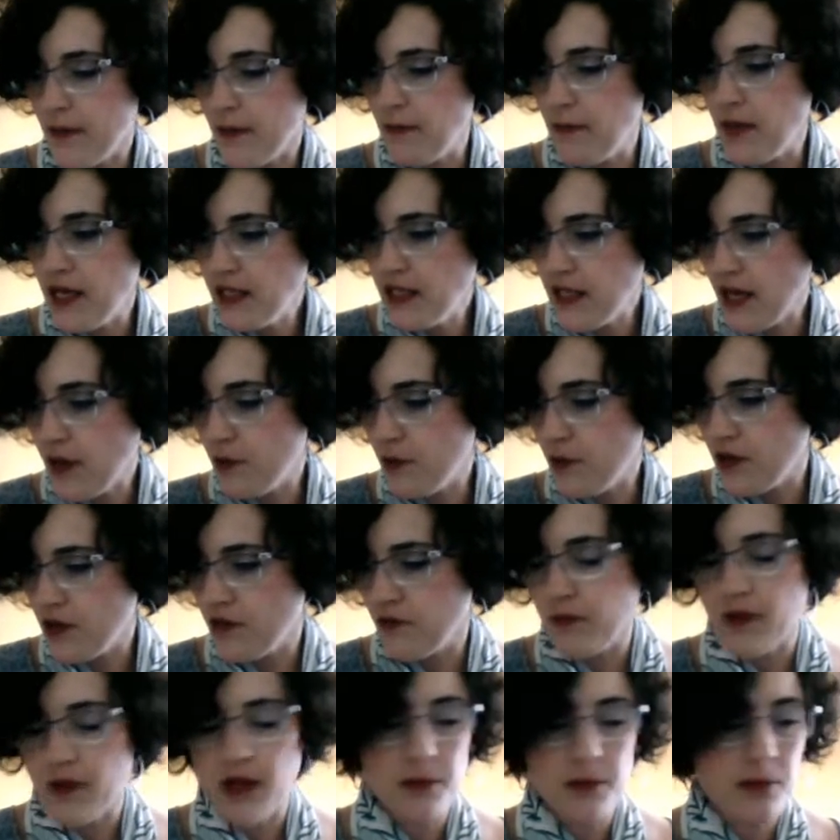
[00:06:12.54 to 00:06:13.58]
make that one
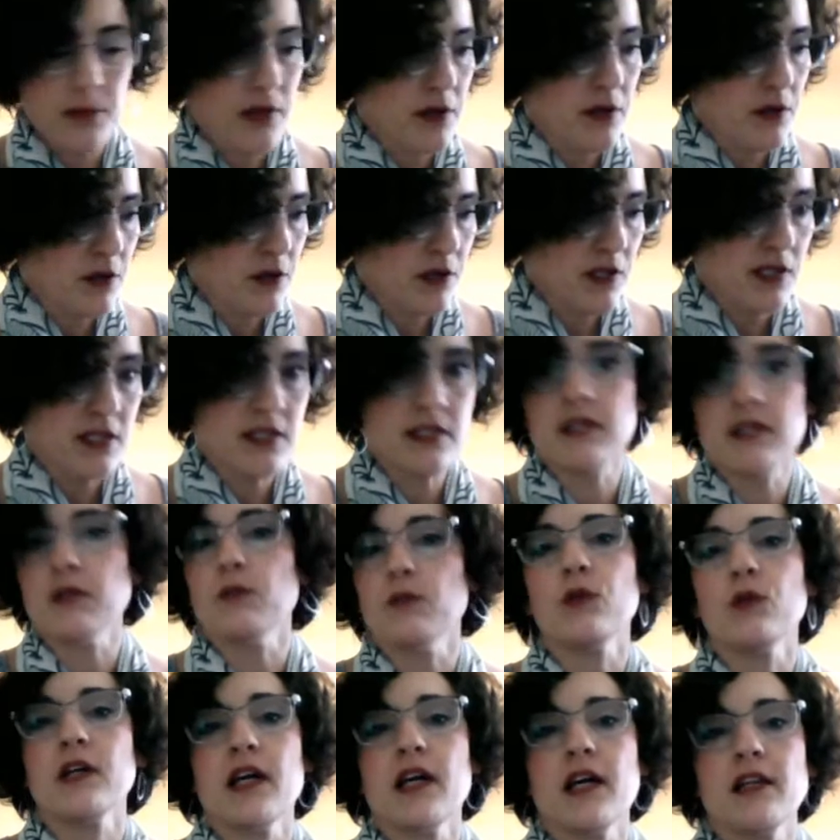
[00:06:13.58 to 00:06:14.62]
of my priorities and
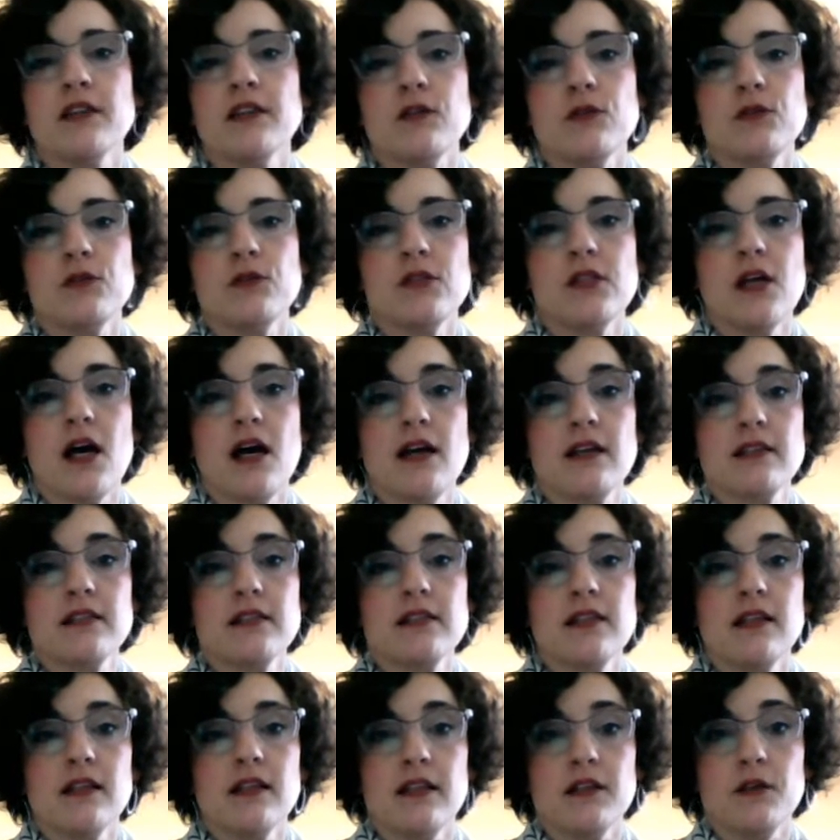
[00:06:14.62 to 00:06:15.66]
work on those socks
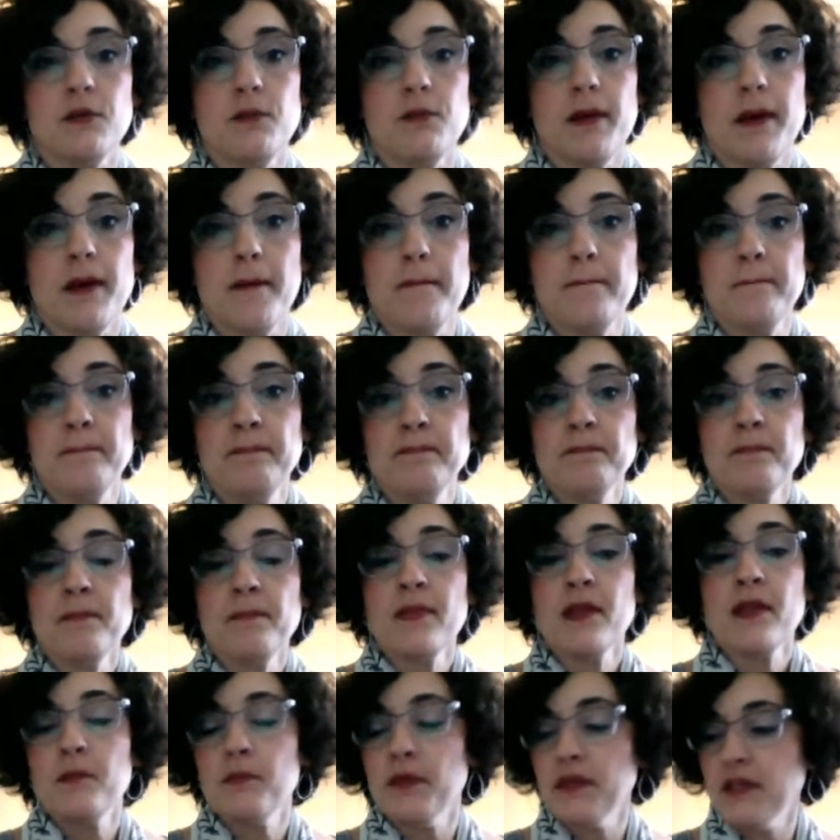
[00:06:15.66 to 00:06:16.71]
a little bit.
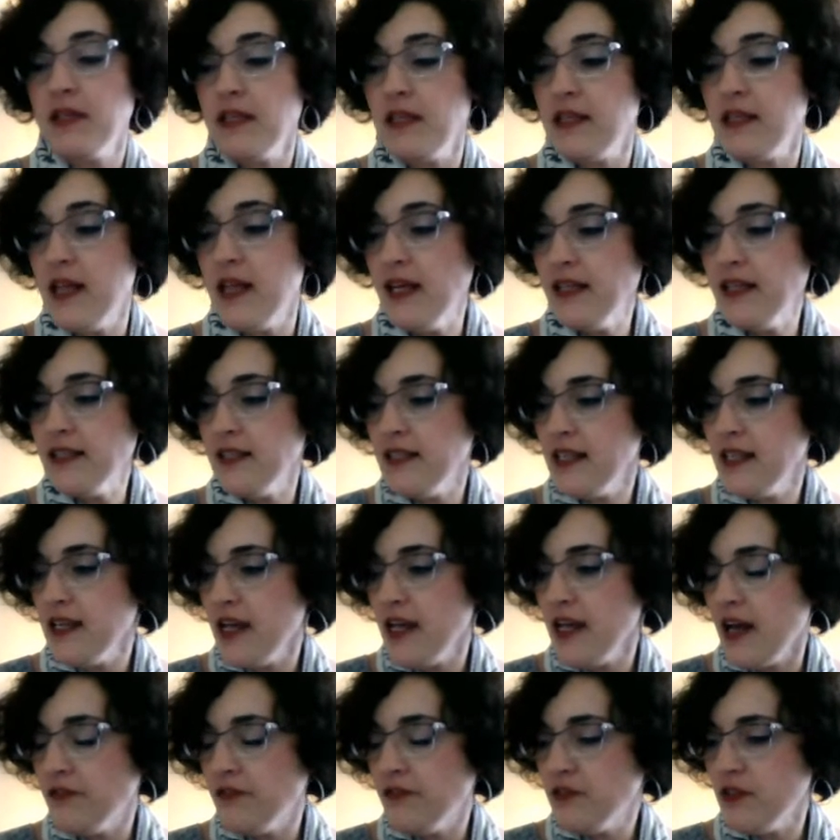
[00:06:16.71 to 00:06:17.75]
But the next thing
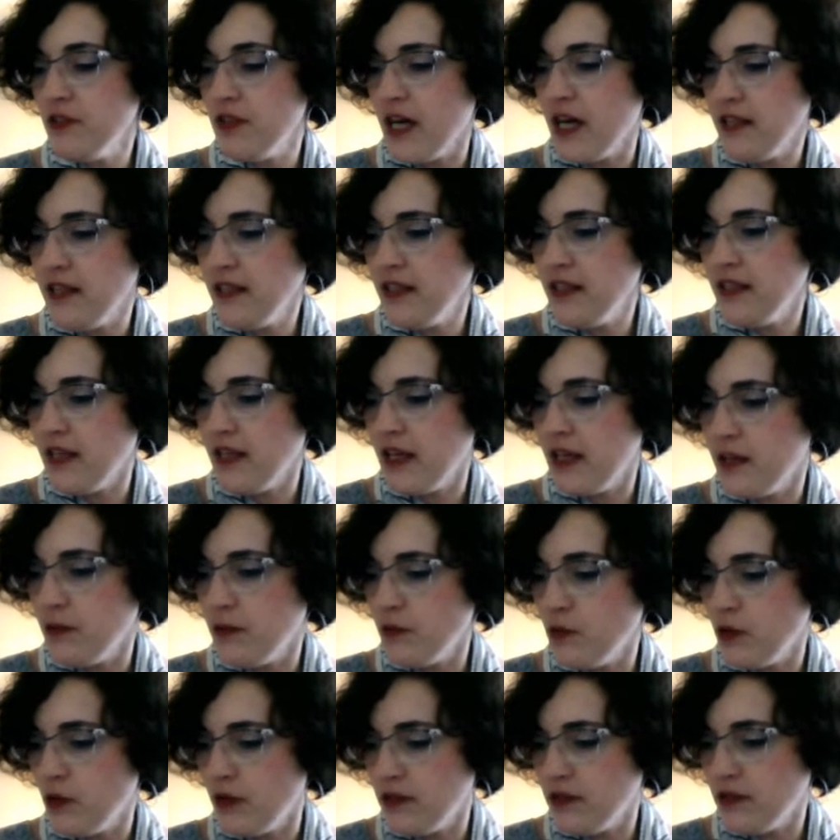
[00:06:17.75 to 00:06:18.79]
after that that I am
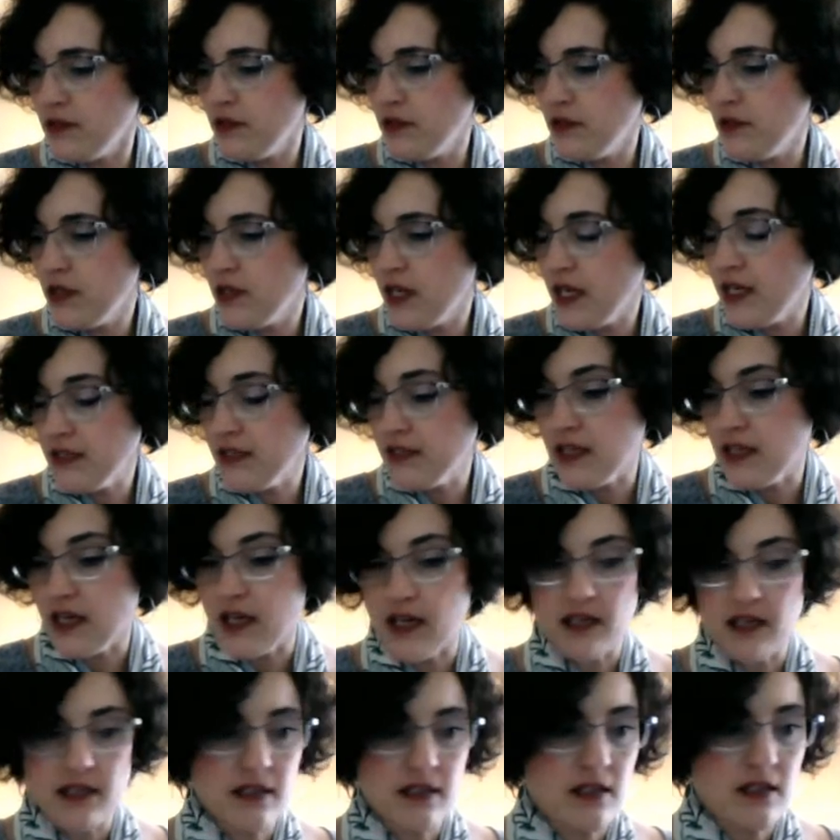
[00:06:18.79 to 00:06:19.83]
going to cast
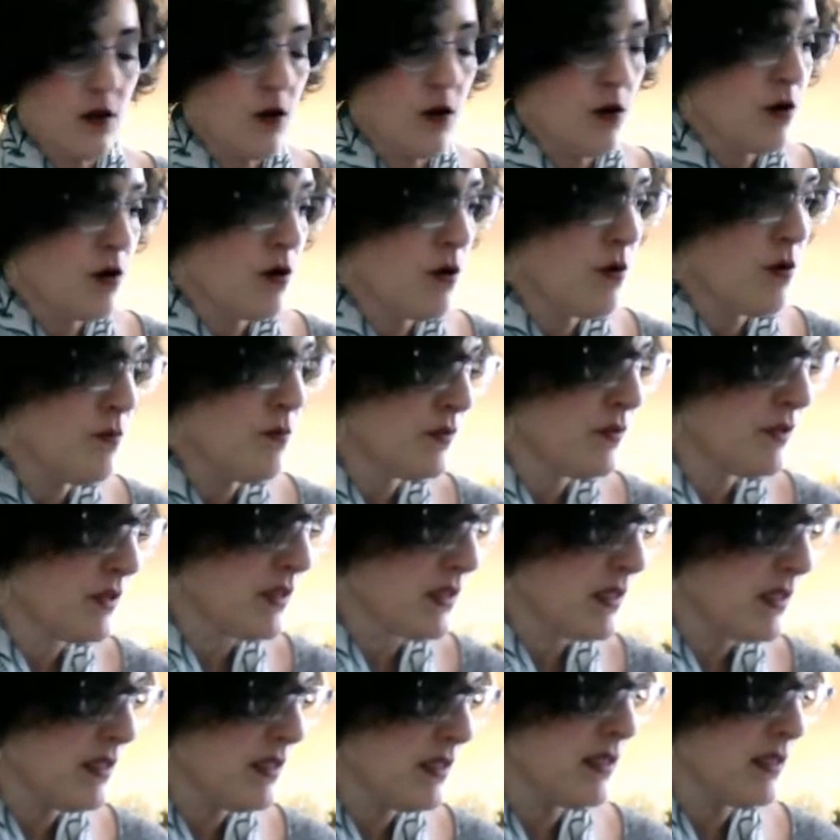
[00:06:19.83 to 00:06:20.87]
on,
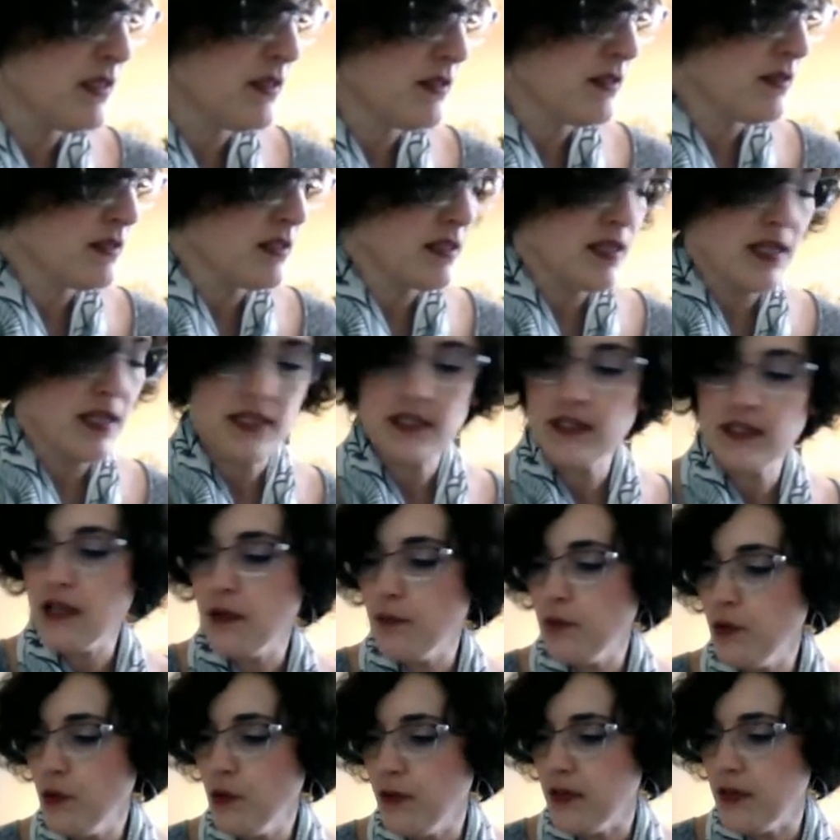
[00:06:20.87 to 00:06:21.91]
hopefully here in the next
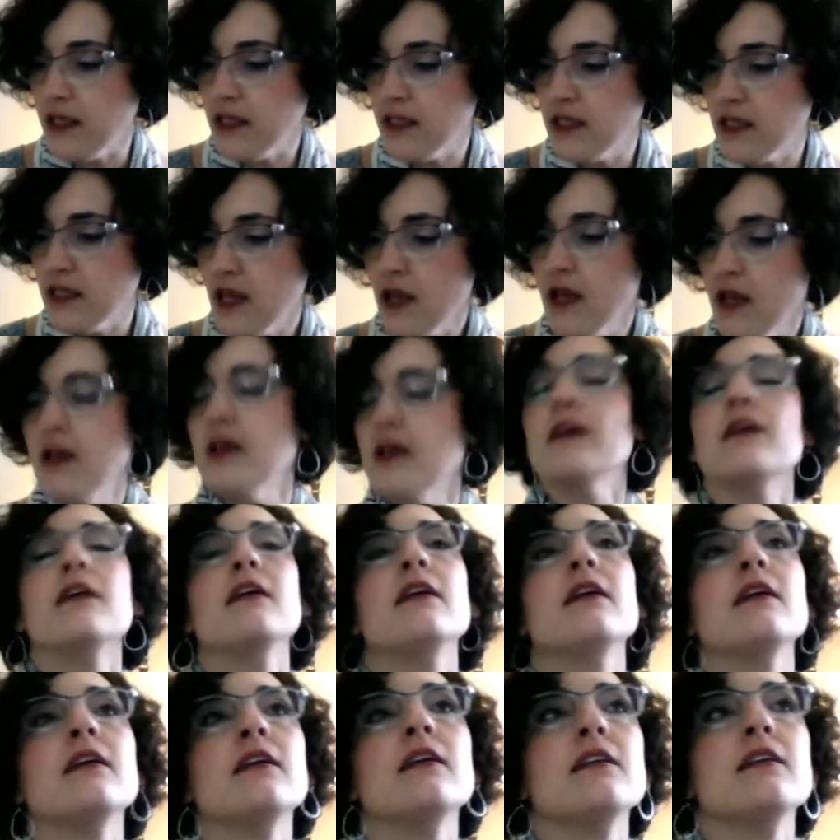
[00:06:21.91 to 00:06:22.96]
couple weeks,
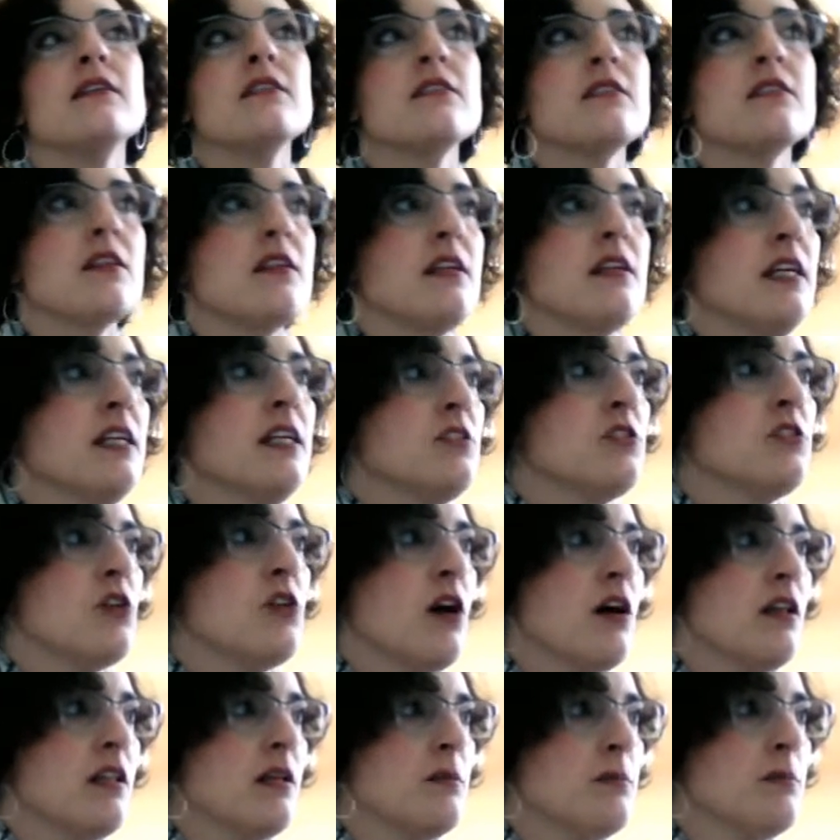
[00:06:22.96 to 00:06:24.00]
is the next
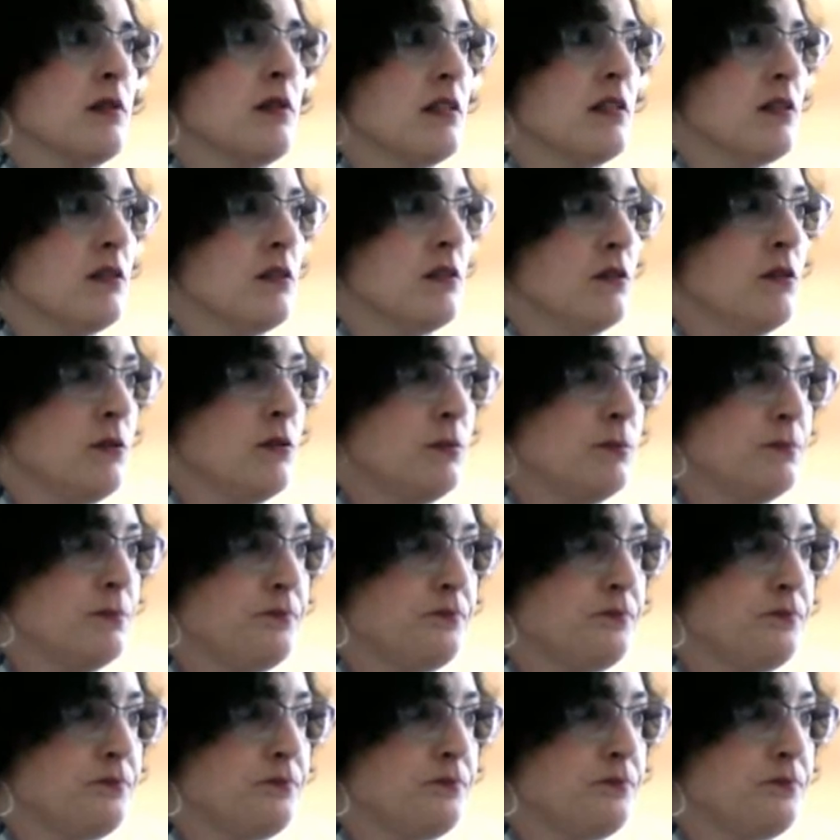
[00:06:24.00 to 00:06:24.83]
shawl I'm going to do.